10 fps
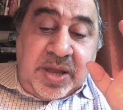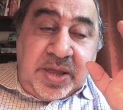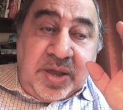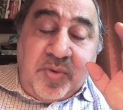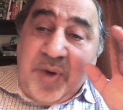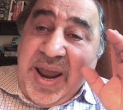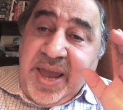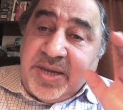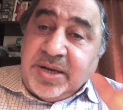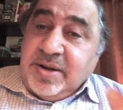The
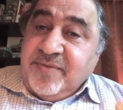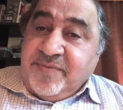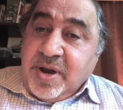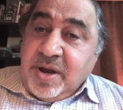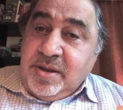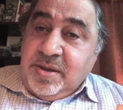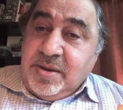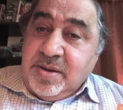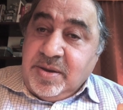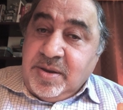ranks are defined.
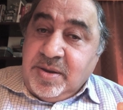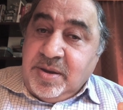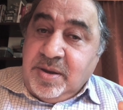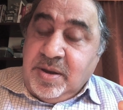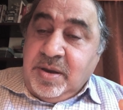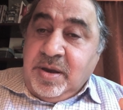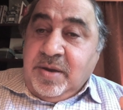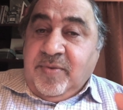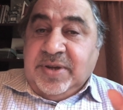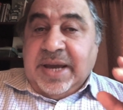
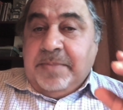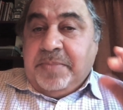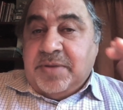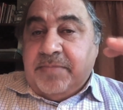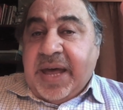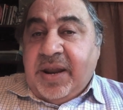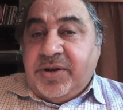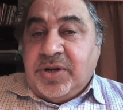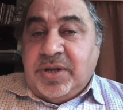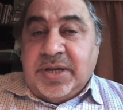For example, the
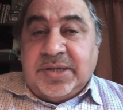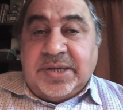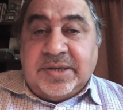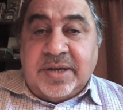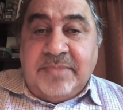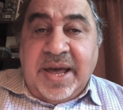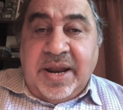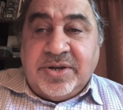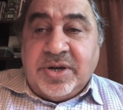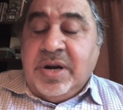manager, the assistant
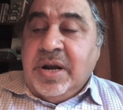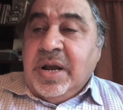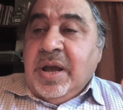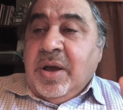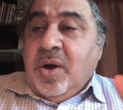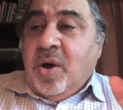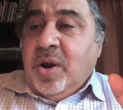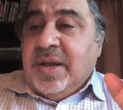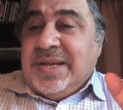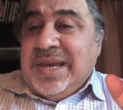manager,
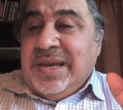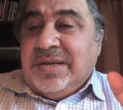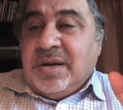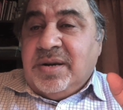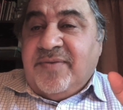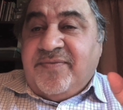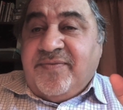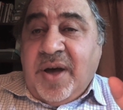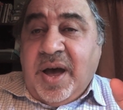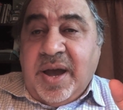all of these are
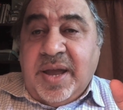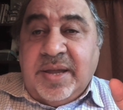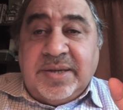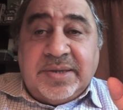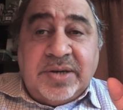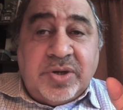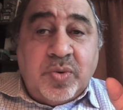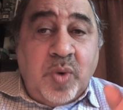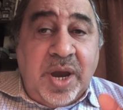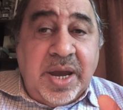defined in such a
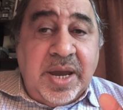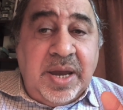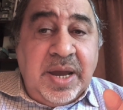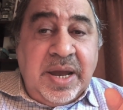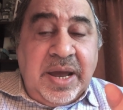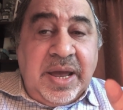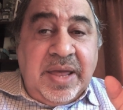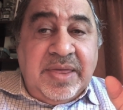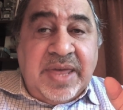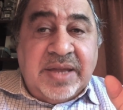way
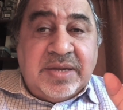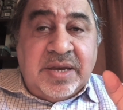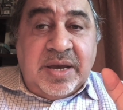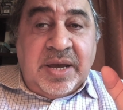that